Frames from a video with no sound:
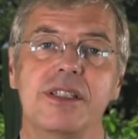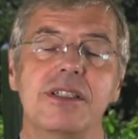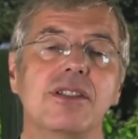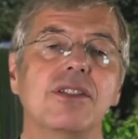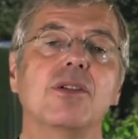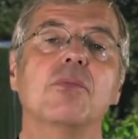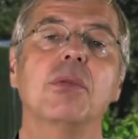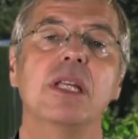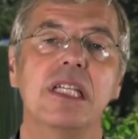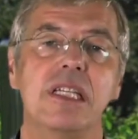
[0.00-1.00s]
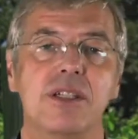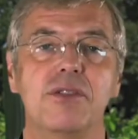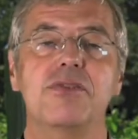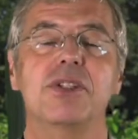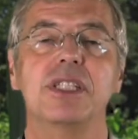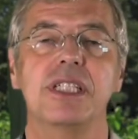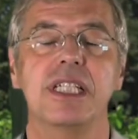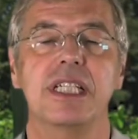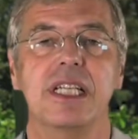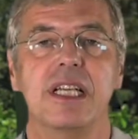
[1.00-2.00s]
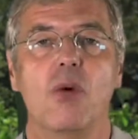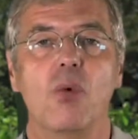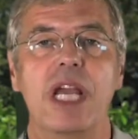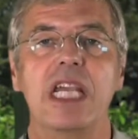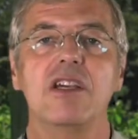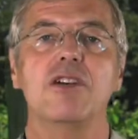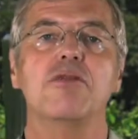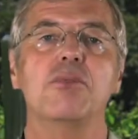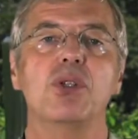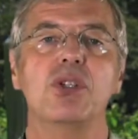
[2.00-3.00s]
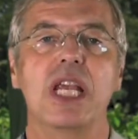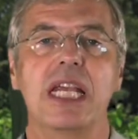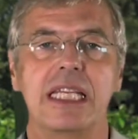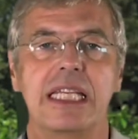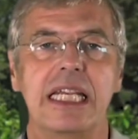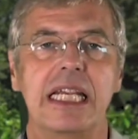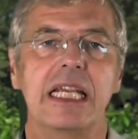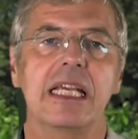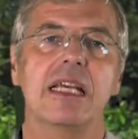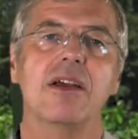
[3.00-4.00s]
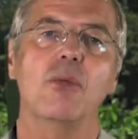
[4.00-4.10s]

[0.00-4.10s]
This is a completely different way of projecting